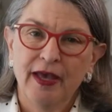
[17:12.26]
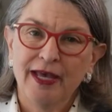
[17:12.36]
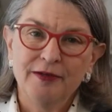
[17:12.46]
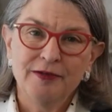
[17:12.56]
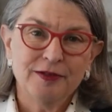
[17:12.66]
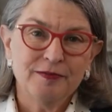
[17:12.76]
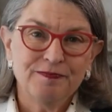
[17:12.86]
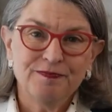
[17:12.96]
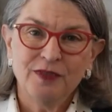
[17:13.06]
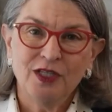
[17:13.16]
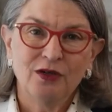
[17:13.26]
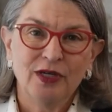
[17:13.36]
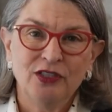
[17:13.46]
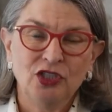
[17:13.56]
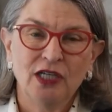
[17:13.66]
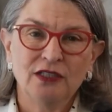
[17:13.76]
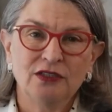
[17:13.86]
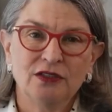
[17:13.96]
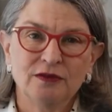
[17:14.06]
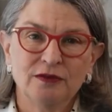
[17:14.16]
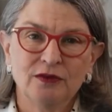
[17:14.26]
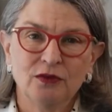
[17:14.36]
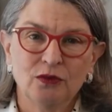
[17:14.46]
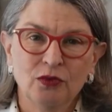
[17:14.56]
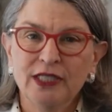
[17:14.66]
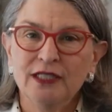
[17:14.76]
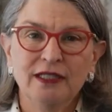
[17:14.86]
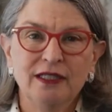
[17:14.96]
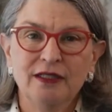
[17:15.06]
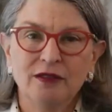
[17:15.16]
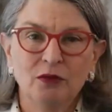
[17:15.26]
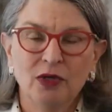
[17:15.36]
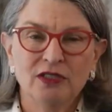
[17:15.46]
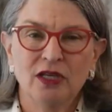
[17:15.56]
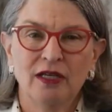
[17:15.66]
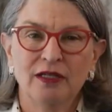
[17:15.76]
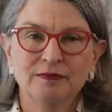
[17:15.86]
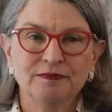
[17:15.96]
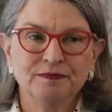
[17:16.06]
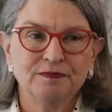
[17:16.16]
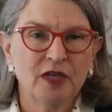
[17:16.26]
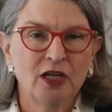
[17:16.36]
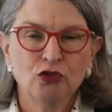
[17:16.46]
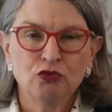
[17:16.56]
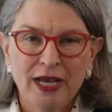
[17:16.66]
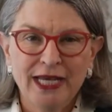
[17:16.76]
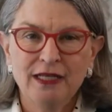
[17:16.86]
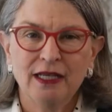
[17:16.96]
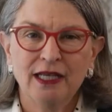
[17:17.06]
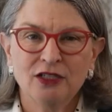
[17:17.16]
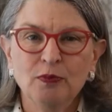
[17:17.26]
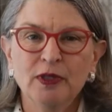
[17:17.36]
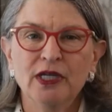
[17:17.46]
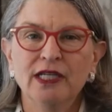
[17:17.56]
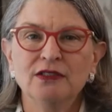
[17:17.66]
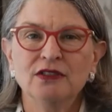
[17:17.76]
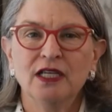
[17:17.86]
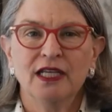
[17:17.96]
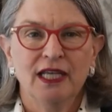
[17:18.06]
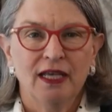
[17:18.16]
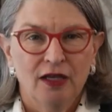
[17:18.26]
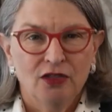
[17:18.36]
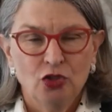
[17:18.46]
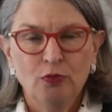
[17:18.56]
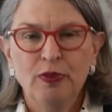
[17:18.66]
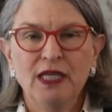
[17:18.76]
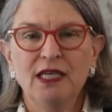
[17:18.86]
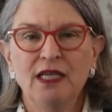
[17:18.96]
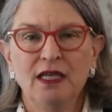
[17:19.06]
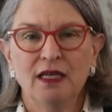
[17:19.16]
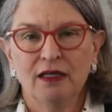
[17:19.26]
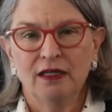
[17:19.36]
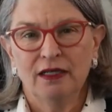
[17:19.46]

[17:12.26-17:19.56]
And, you know, it just really was um, a great experience to be